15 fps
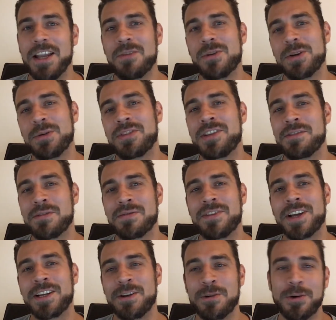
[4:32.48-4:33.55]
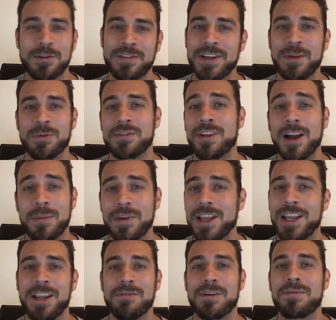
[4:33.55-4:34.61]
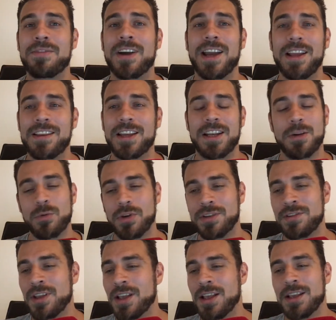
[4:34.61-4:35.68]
Anyone who's seen the fight knows that he was dominating the fight, and it was